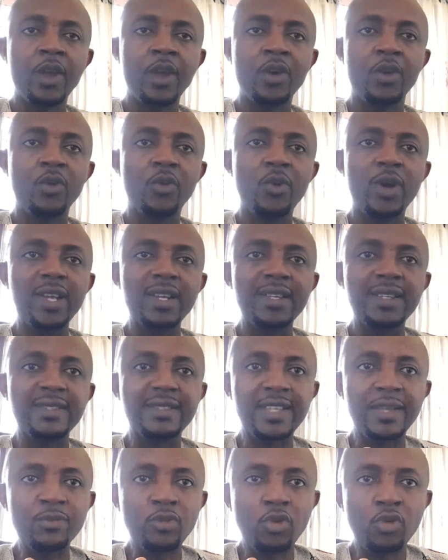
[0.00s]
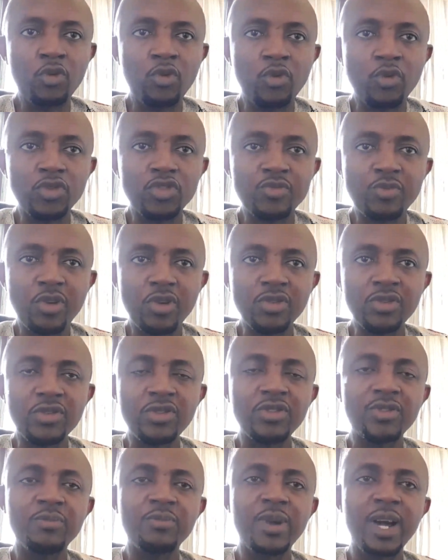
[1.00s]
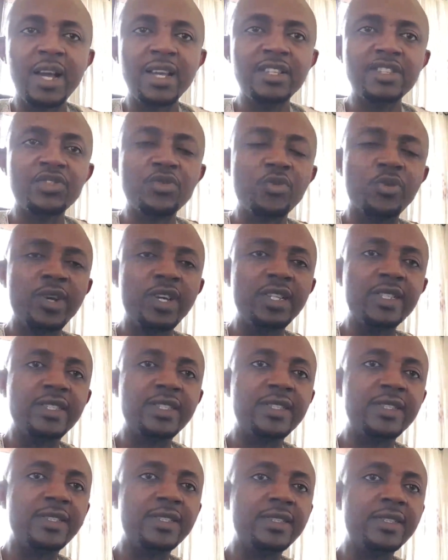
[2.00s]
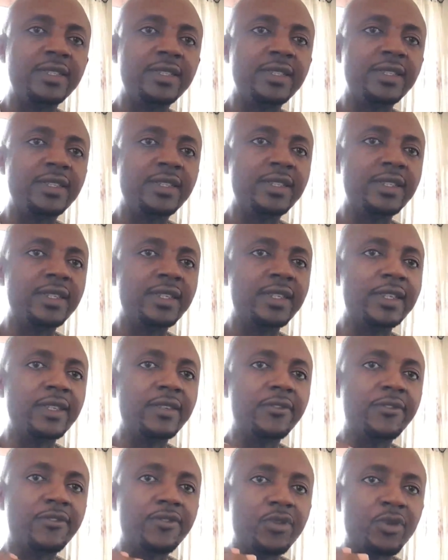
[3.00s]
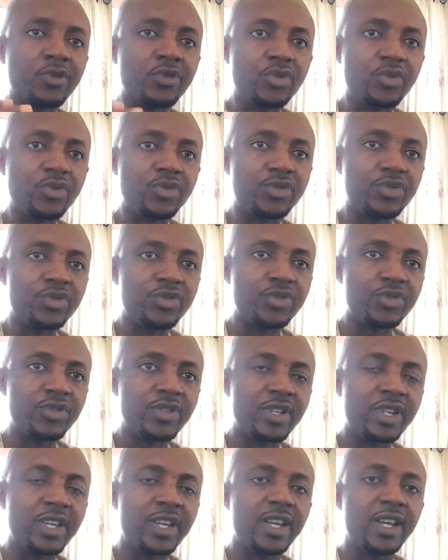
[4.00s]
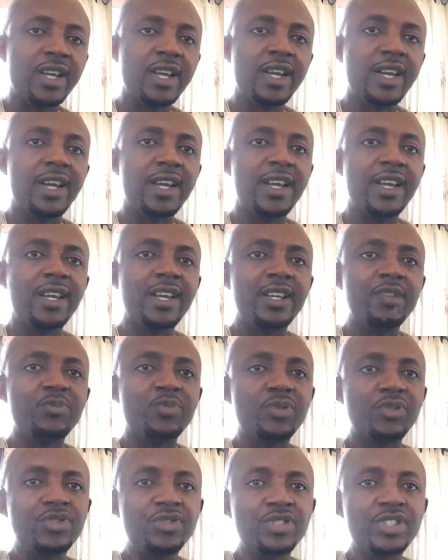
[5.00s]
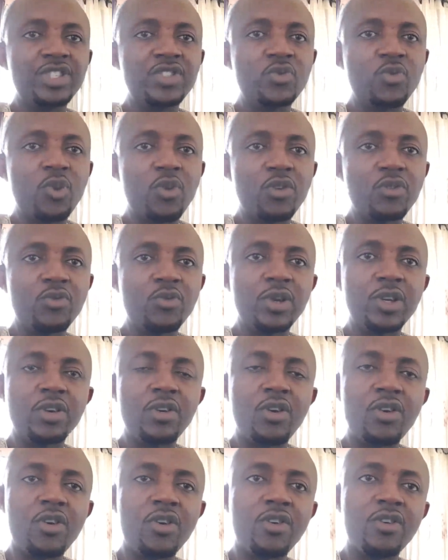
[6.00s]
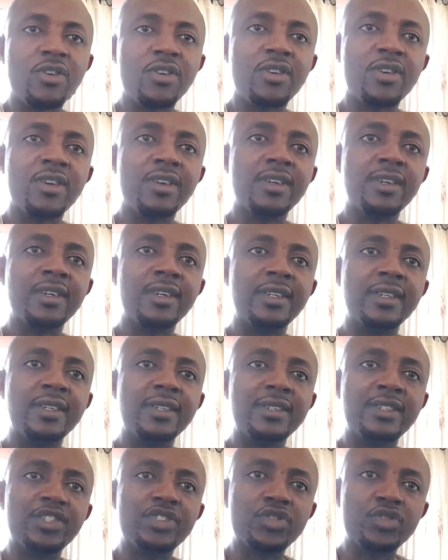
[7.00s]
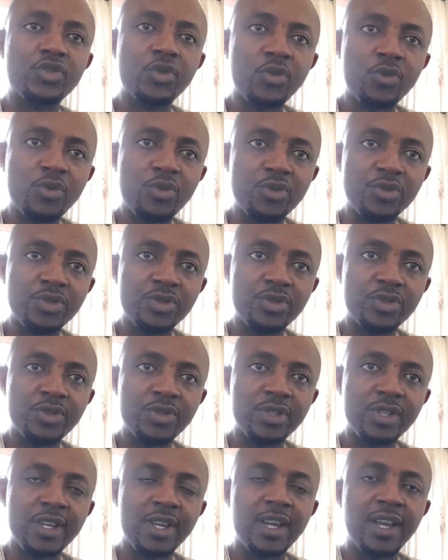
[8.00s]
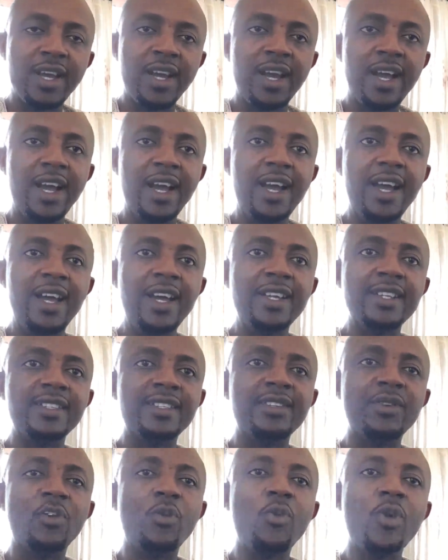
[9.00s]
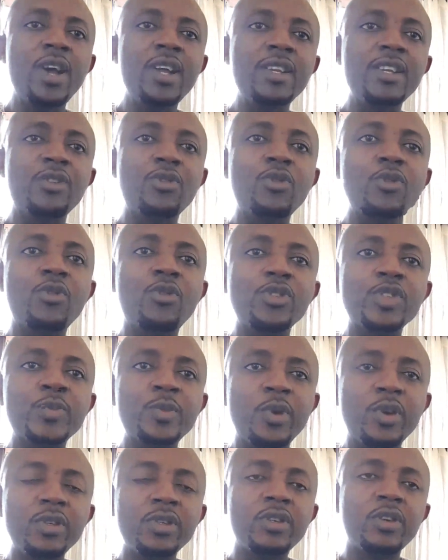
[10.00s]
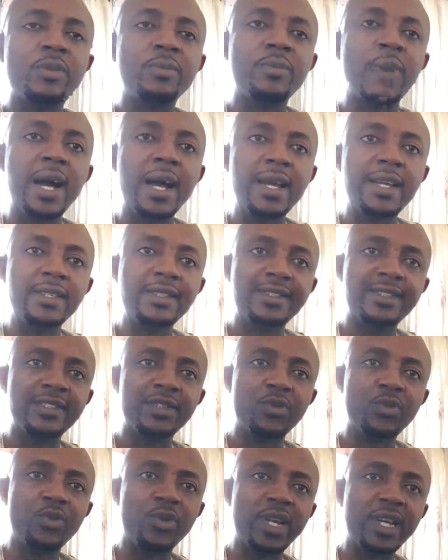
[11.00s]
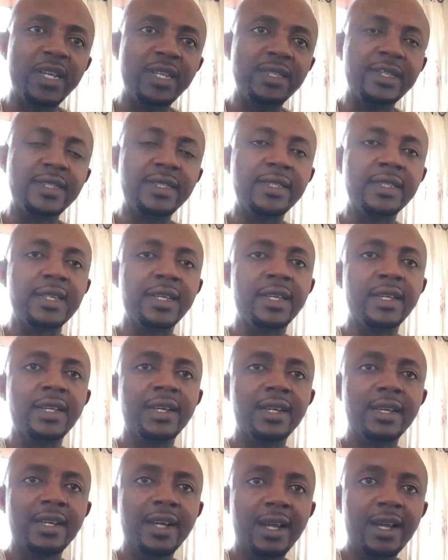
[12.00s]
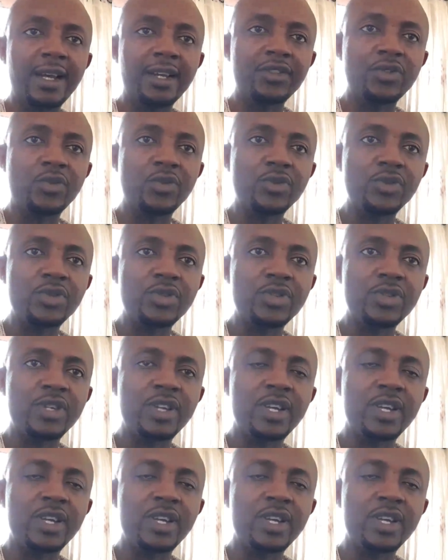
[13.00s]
When the same glucose molecule binds with fructose, it produces what we call sucrose. And when a glucose molecule binds with galactose,